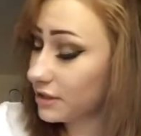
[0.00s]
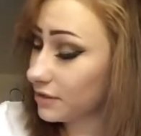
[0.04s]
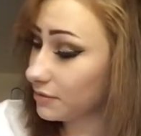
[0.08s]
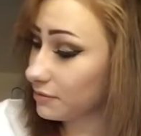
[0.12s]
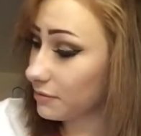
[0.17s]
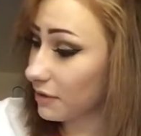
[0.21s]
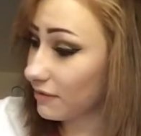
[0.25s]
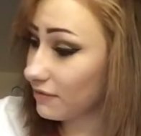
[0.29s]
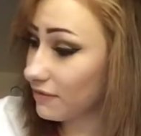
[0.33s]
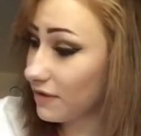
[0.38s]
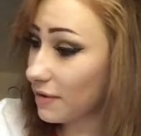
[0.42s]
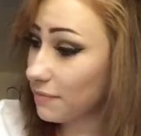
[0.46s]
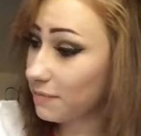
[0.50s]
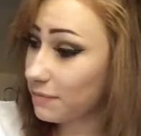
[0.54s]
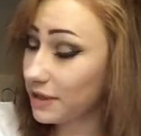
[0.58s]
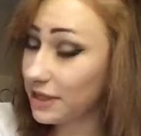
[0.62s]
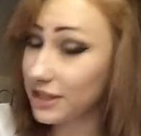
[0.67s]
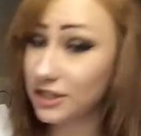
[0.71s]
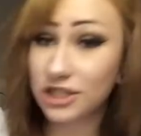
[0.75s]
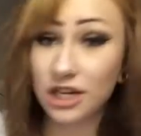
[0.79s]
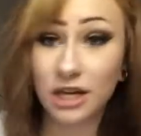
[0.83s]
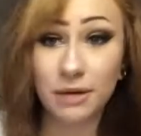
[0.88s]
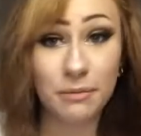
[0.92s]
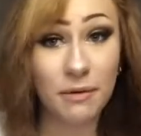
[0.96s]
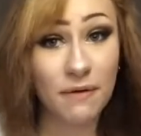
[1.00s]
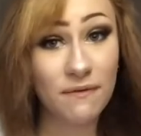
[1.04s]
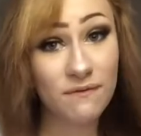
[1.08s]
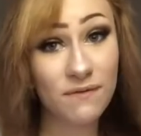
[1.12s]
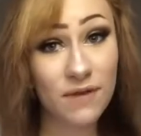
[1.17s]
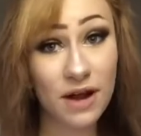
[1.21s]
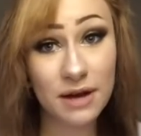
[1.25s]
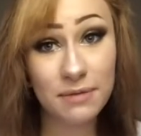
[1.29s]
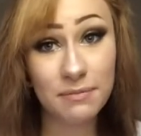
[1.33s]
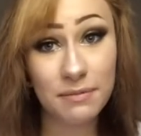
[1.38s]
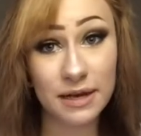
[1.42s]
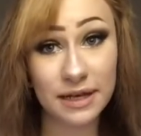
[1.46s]
it was my friend PJ and my
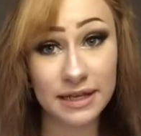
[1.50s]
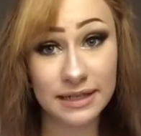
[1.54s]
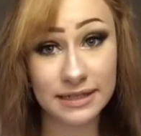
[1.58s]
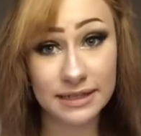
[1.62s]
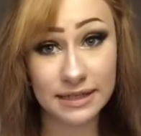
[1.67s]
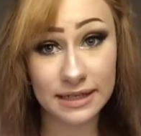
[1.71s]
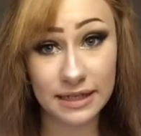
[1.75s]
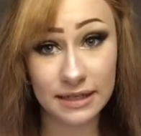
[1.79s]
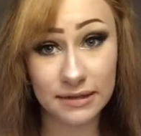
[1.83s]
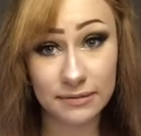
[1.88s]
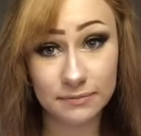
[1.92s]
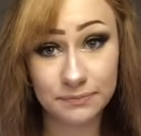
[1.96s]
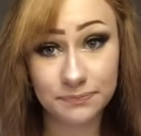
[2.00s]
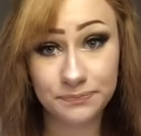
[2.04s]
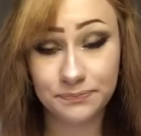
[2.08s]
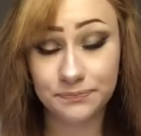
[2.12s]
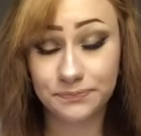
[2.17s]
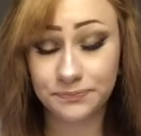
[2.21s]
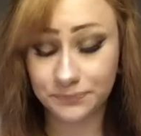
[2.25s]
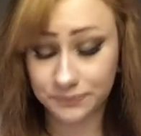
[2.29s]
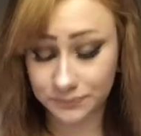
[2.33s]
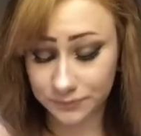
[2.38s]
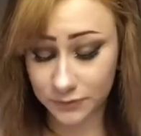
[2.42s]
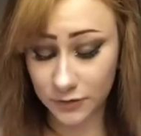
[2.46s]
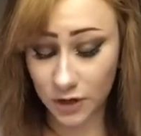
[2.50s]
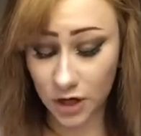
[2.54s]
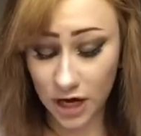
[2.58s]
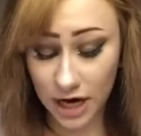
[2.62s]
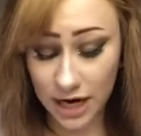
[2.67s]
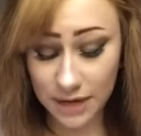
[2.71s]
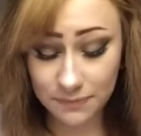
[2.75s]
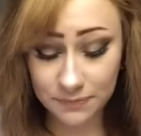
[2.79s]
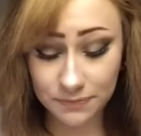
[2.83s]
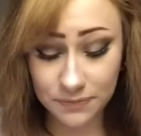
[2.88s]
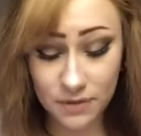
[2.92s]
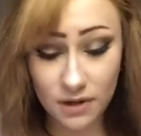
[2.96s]
friend Macy.
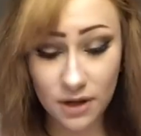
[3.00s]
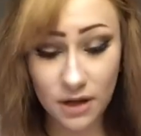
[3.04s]
Alright?